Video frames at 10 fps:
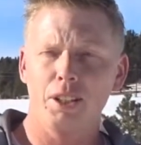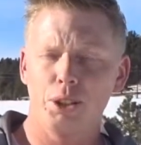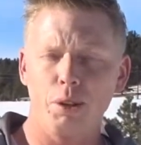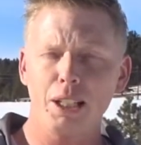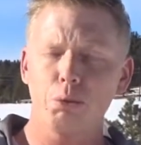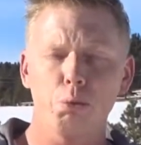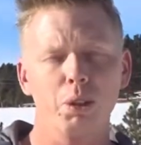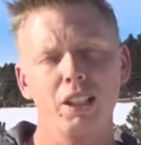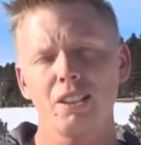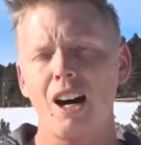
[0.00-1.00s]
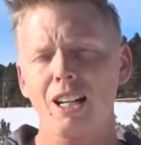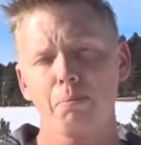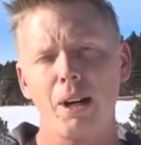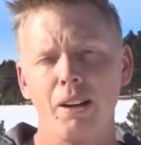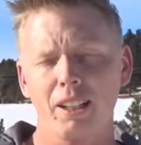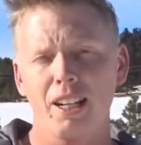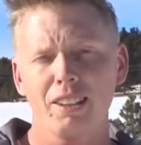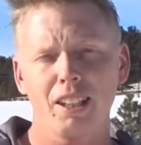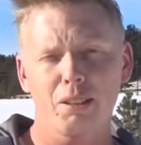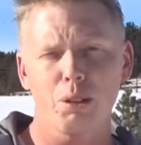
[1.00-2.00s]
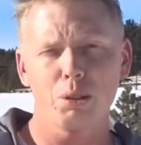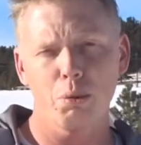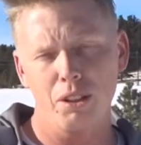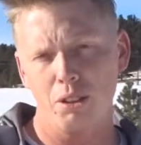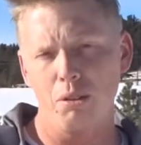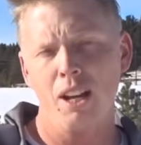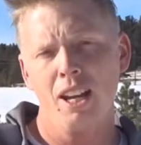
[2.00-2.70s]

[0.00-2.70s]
So that's when they talk about a kite that grows with you.